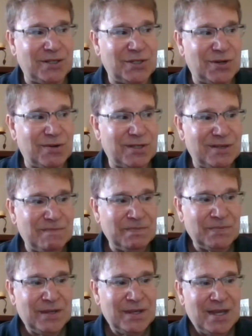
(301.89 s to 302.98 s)
Insurance.
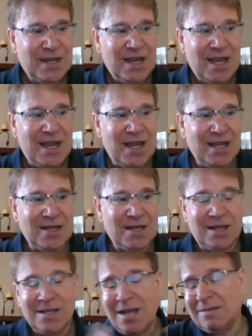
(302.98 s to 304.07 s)
And
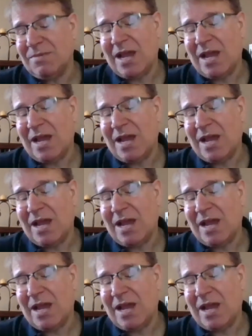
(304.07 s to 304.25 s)
again,